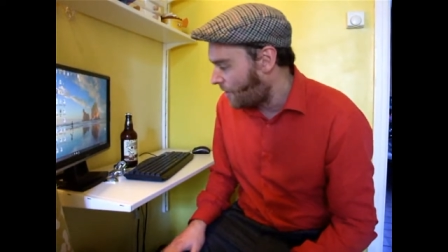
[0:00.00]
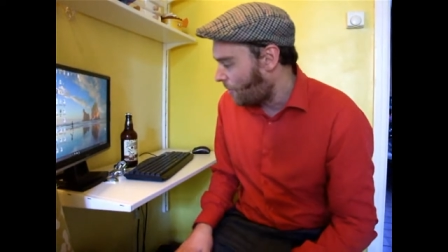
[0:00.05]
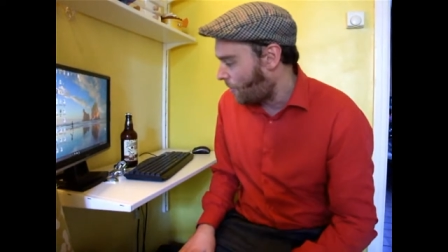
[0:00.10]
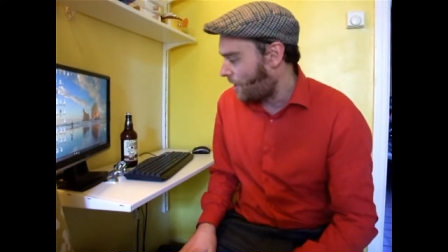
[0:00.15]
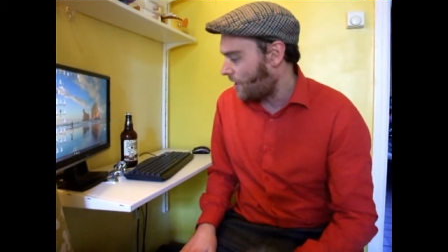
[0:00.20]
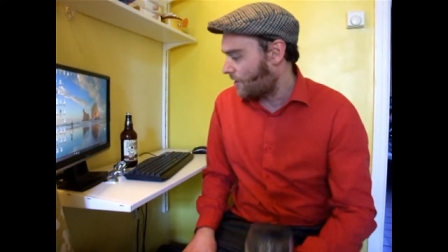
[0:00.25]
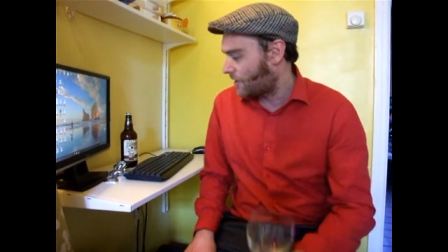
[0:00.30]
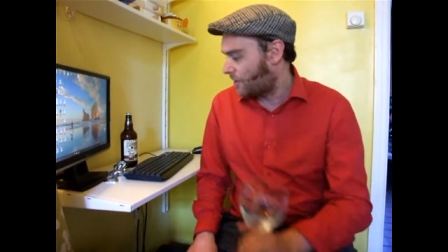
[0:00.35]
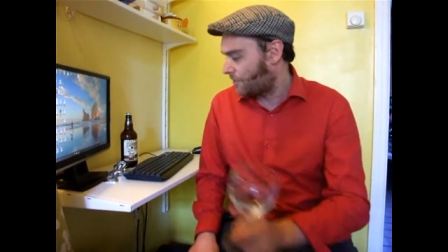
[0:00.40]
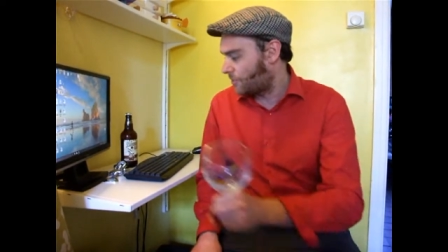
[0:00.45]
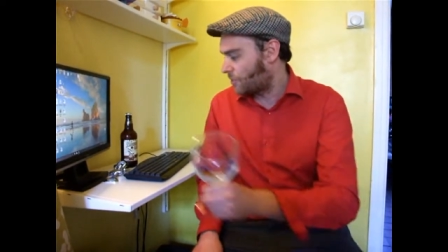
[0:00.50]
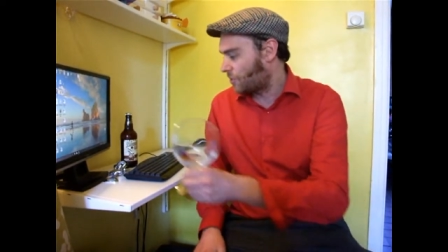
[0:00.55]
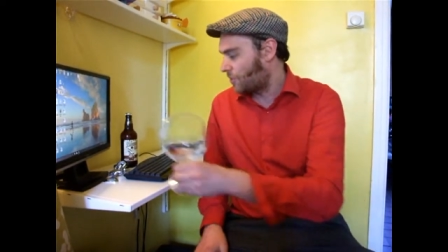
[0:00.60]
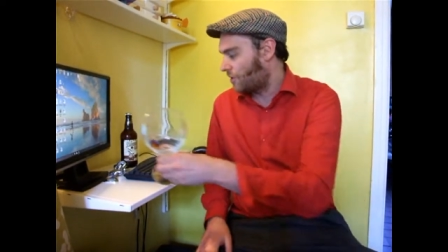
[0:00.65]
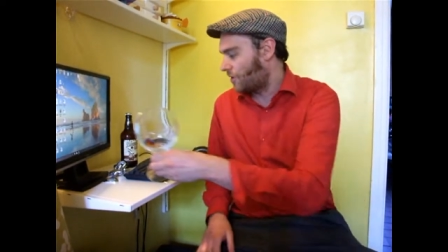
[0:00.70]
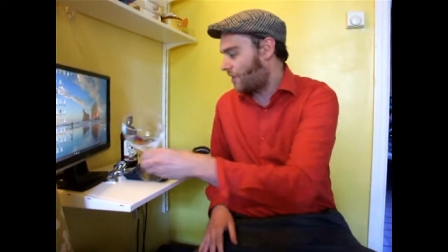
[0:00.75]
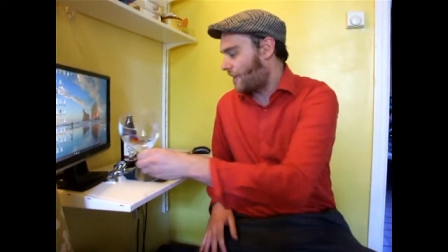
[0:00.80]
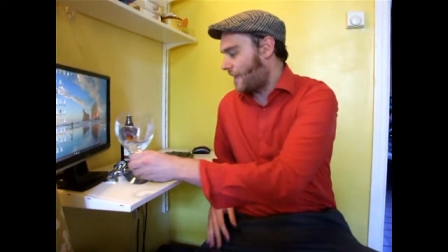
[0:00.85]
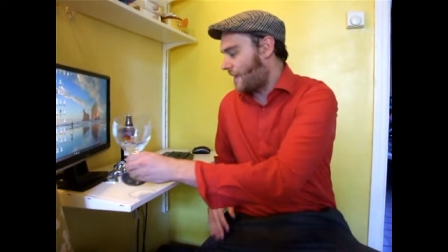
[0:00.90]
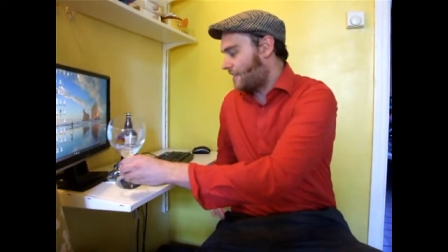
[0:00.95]
Welcome to
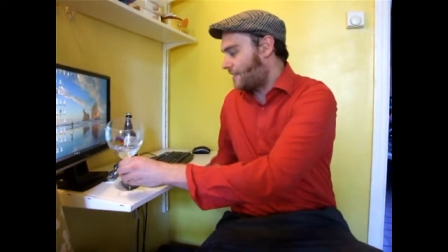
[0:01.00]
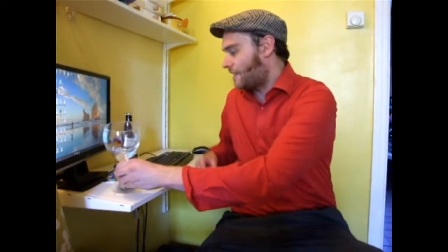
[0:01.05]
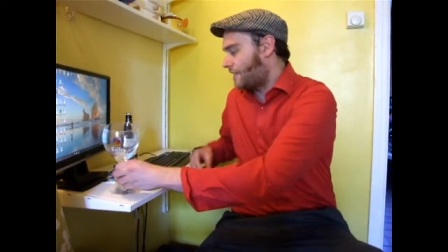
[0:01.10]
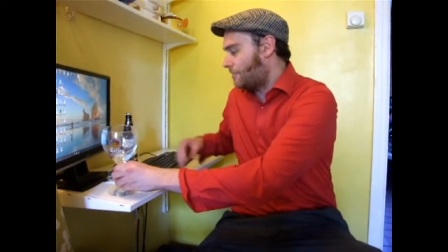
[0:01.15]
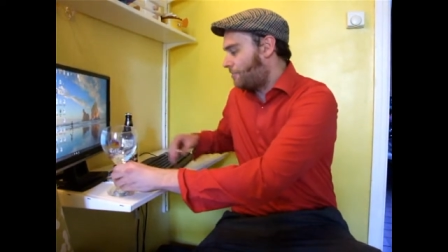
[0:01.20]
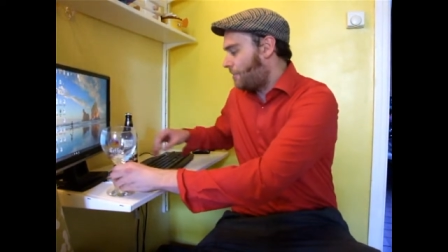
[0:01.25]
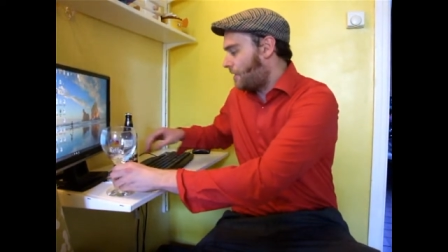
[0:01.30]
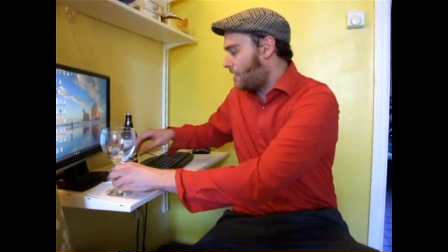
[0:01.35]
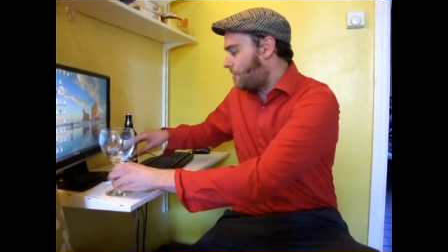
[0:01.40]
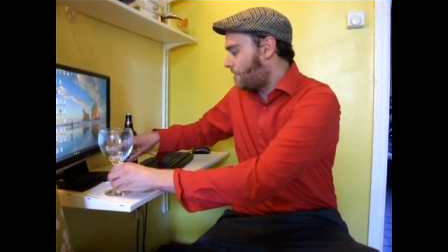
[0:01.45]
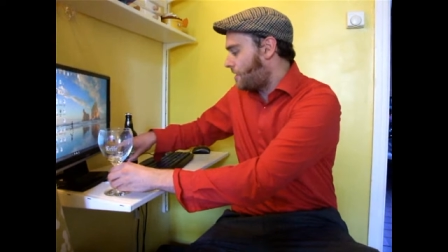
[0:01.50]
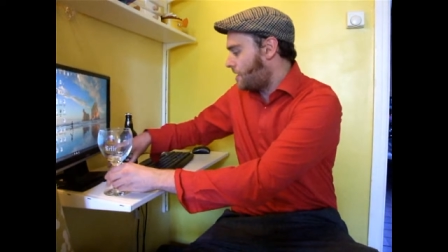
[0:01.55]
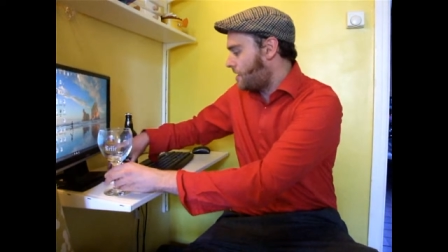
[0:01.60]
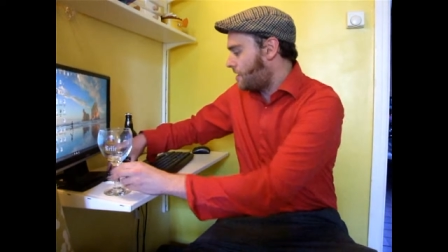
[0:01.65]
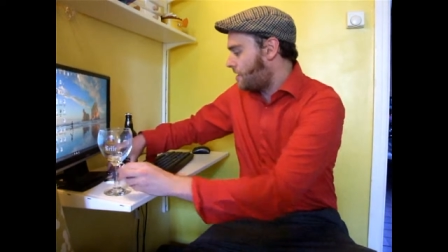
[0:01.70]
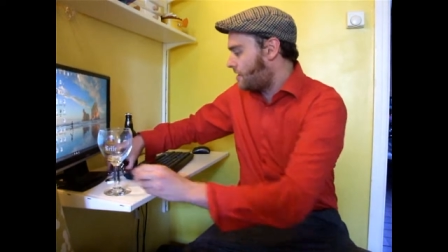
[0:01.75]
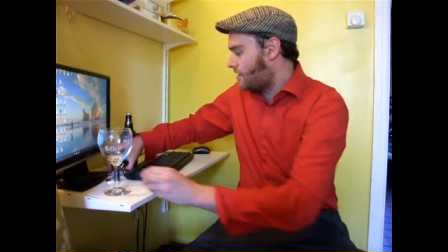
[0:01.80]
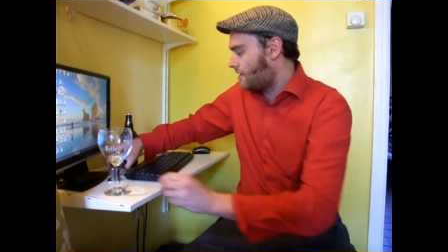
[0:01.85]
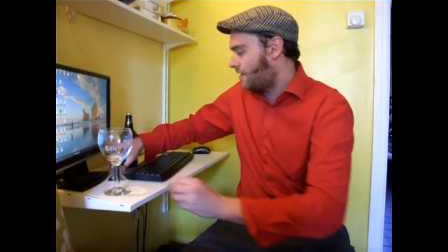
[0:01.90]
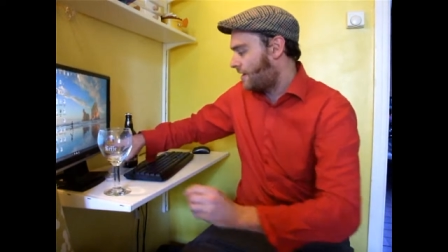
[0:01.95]
another SSBBR.